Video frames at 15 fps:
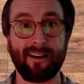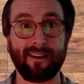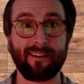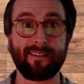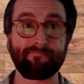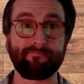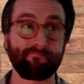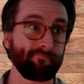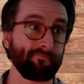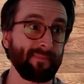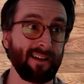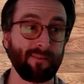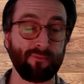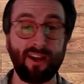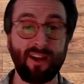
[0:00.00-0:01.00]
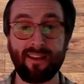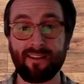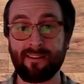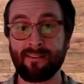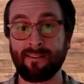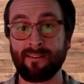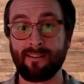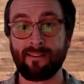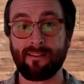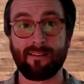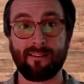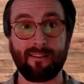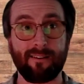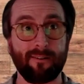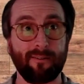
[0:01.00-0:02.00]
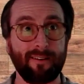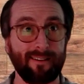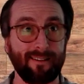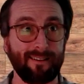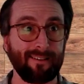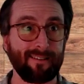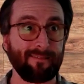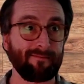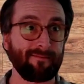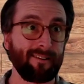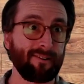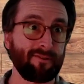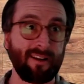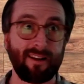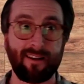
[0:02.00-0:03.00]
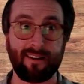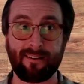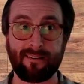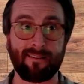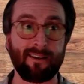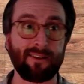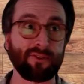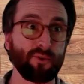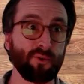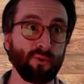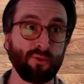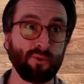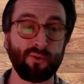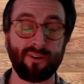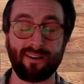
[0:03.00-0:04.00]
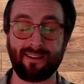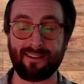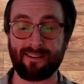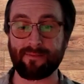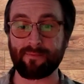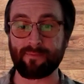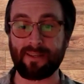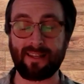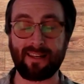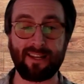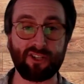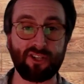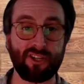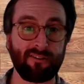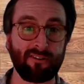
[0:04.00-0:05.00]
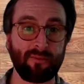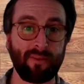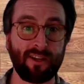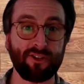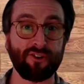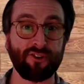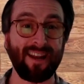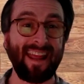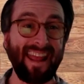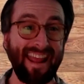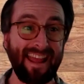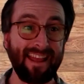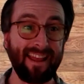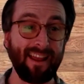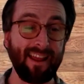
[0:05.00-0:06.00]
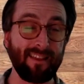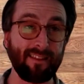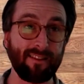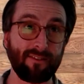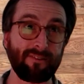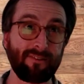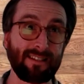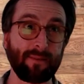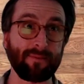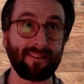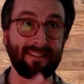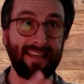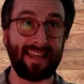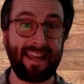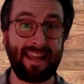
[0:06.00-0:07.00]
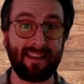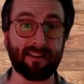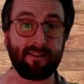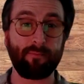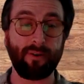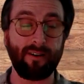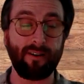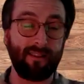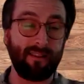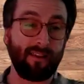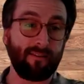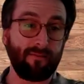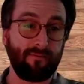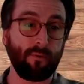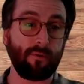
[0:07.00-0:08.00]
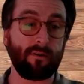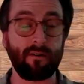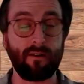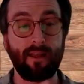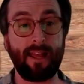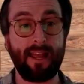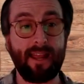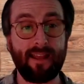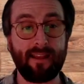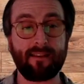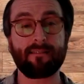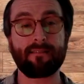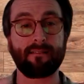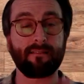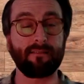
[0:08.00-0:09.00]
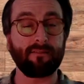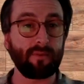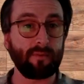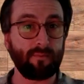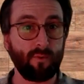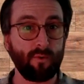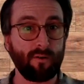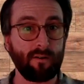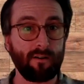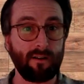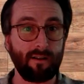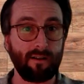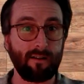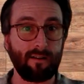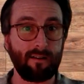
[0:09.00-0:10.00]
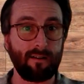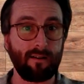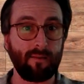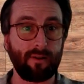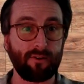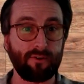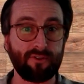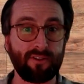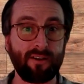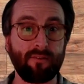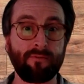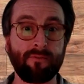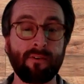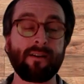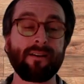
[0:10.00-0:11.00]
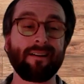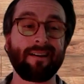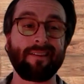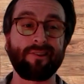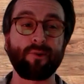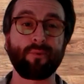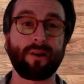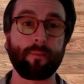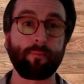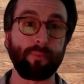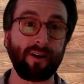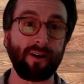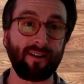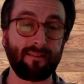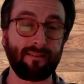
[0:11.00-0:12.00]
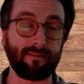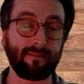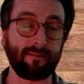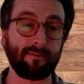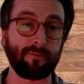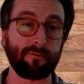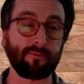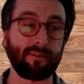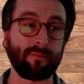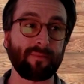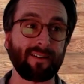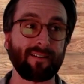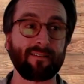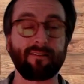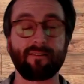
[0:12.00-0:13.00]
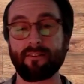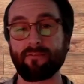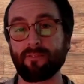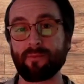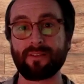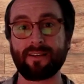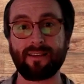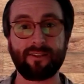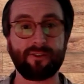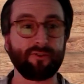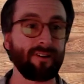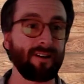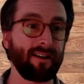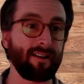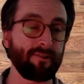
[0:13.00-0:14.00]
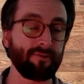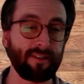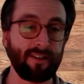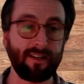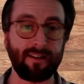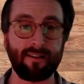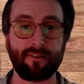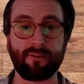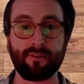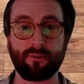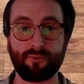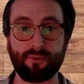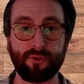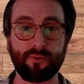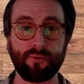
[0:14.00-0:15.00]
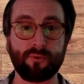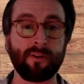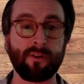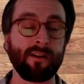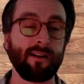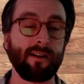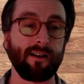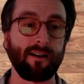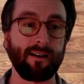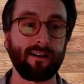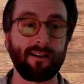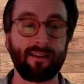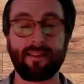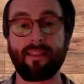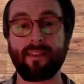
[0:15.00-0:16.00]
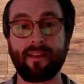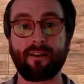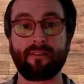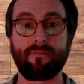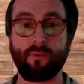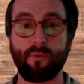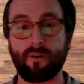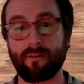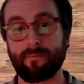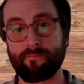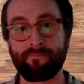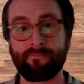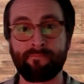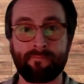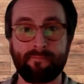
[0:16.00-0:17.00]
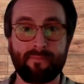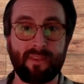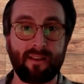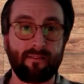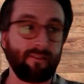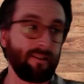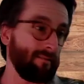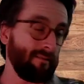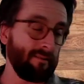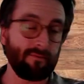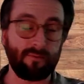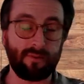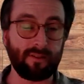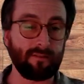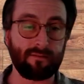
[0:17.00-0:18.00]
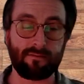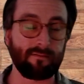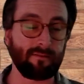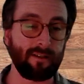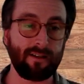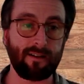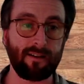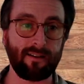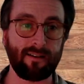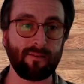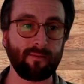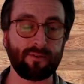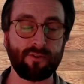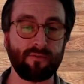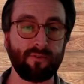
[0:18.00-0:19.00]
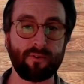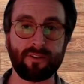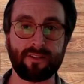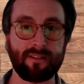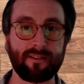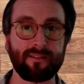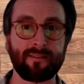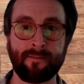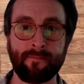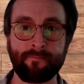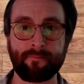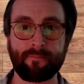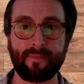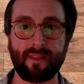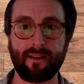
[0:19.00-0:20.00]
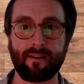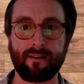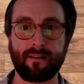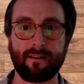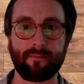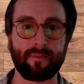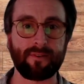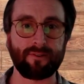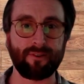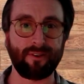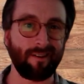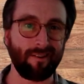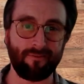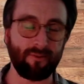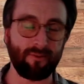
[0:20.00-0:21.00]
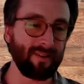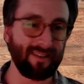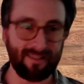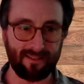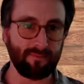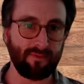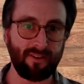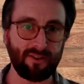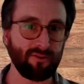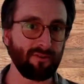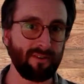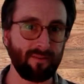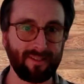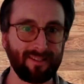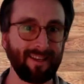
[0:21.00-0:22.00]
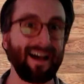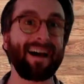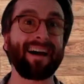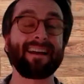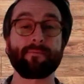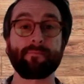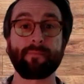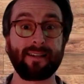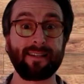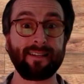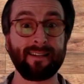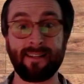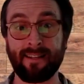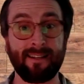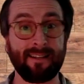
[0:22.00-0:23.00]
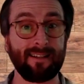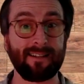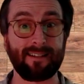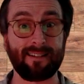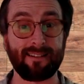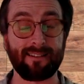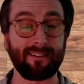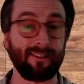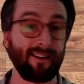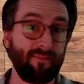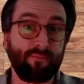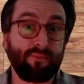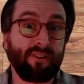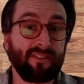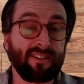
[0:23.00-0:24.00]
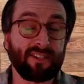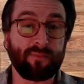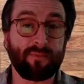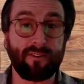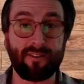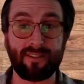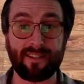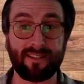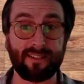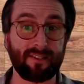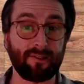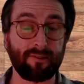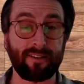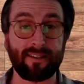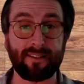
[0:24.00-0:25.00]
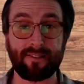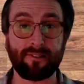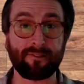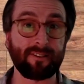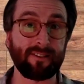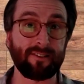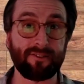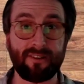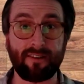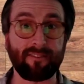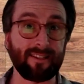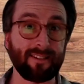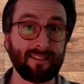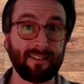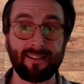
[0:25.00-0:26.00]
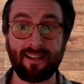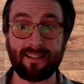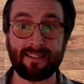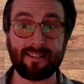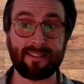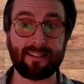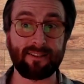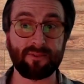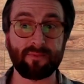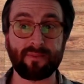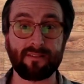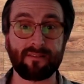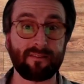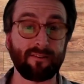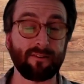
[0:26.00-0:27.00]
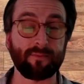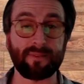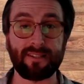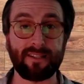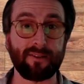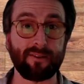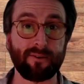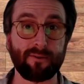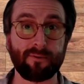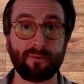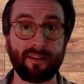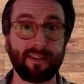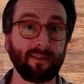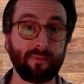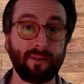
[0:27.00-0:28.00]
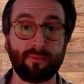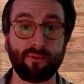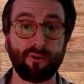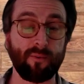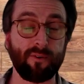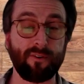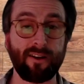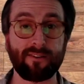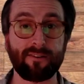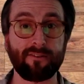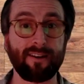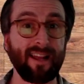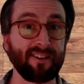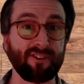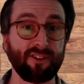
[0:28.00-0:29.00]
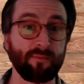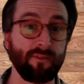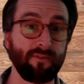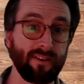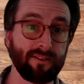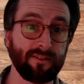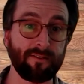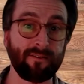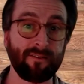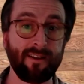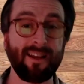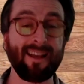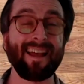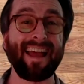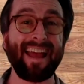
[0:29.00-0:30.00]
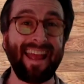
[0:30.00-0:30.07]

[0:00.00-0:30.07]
hi, I'm Ryan, and I ran track in high school. I'm an engineering major. And the three steps is and, but, therefore, and a little bit more about yourself. Then you want but, so something on the flip side that you're not interested in, you don't do, and then therefore, kind of like what your focus is. So like for me as a professional, I might say, hi, I'm Mike. I have previous experience as a Deloitte consultant, traveling sunglasses salesman, startup CEO, incubator program director, and adjunct professor.